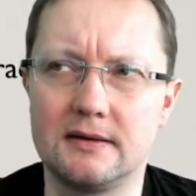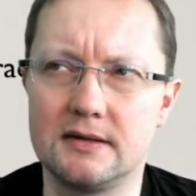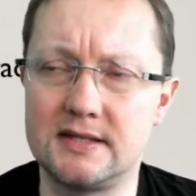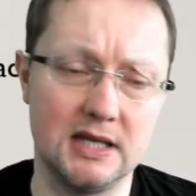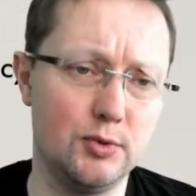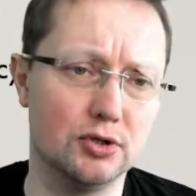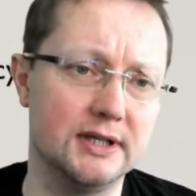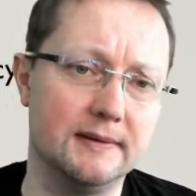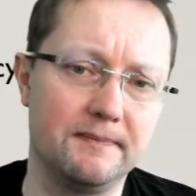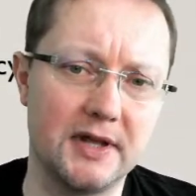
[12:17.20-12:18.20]

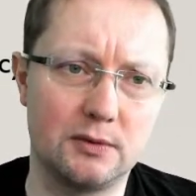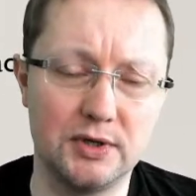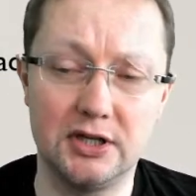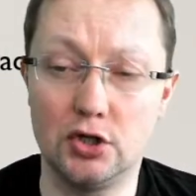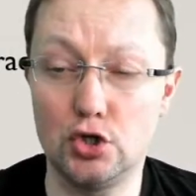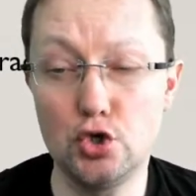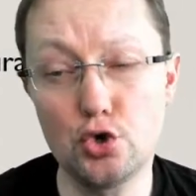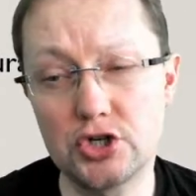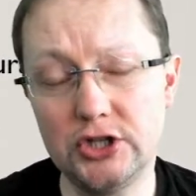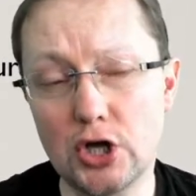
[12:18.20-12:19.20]
stimuli that we
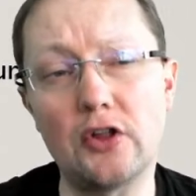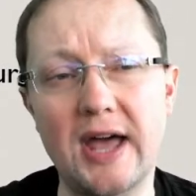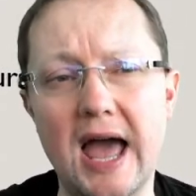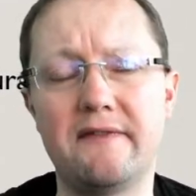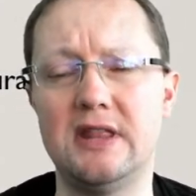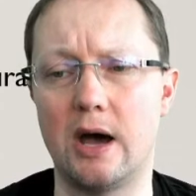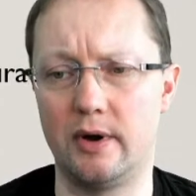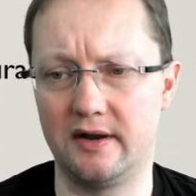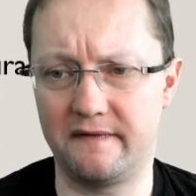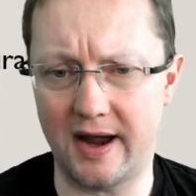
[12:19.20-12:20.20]
usually don't have in
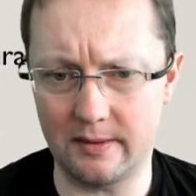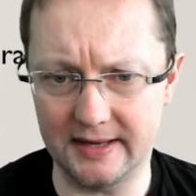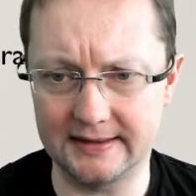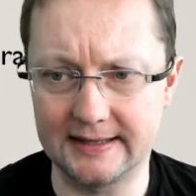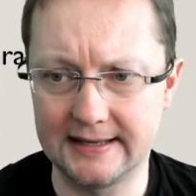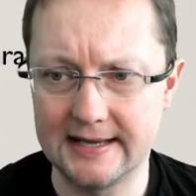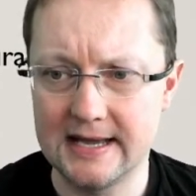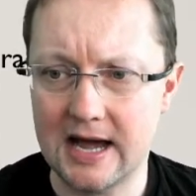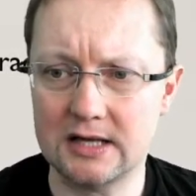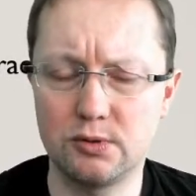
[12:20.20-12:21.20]
our environment.
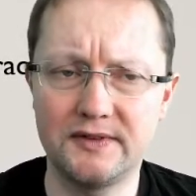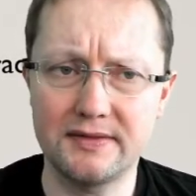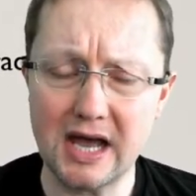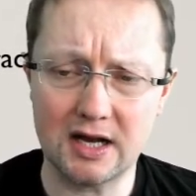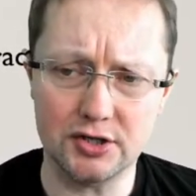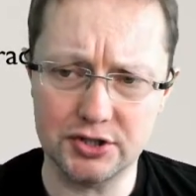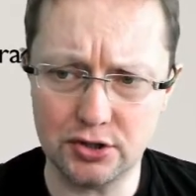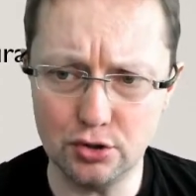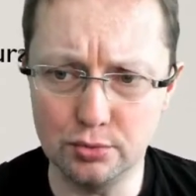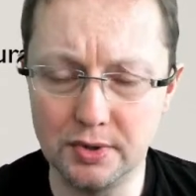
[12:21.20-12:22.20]
As with the Necker's
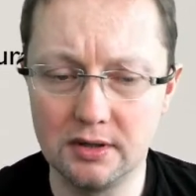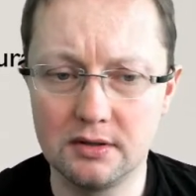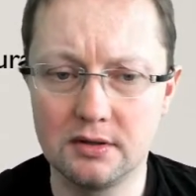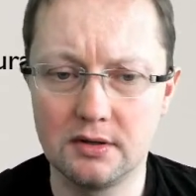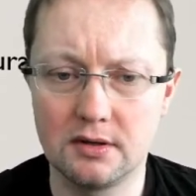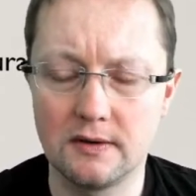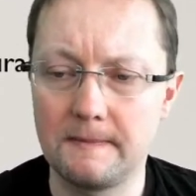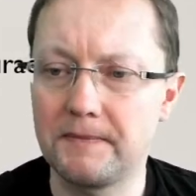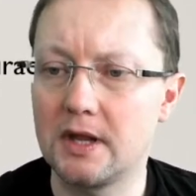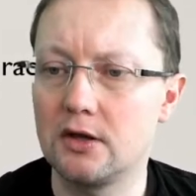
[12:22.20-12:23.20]
cube,
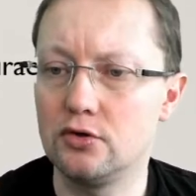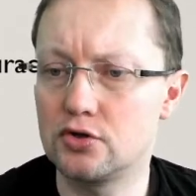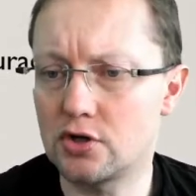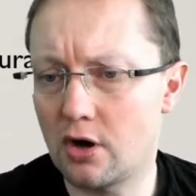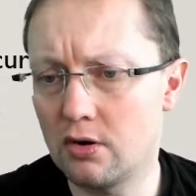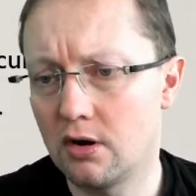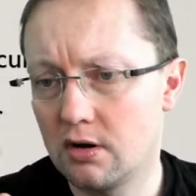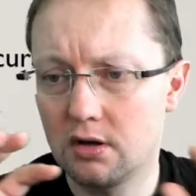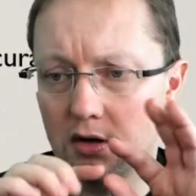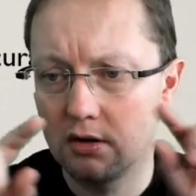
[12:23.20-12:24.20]
you saw,
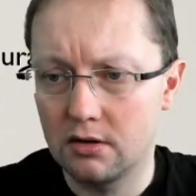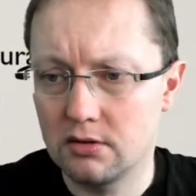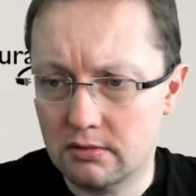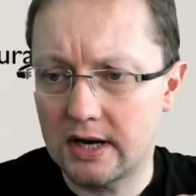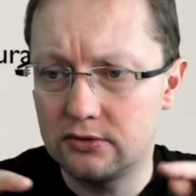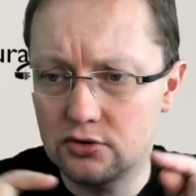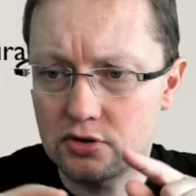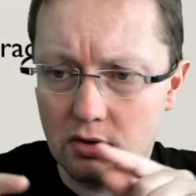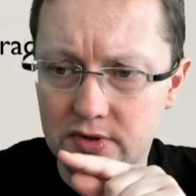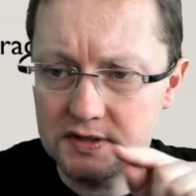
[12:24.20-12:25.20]
right? You
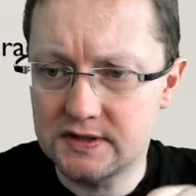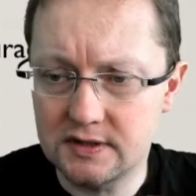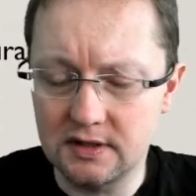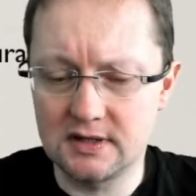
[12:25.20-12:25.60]
saw these